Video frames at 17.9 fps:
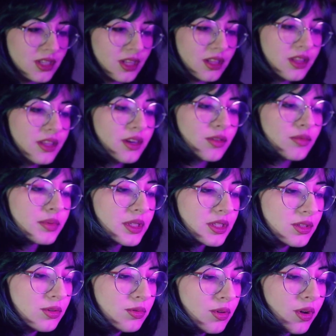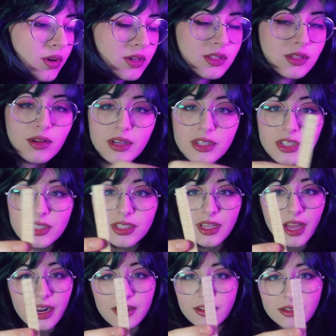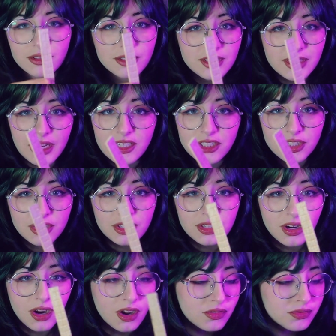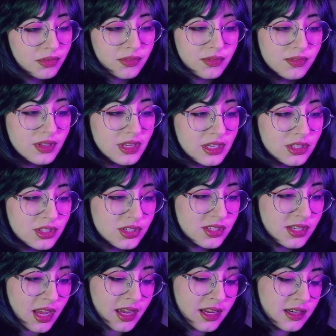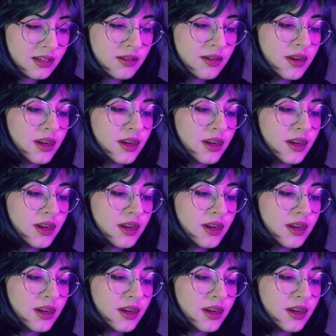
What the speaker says: a little bit too long. So I just cut a little section off of each side.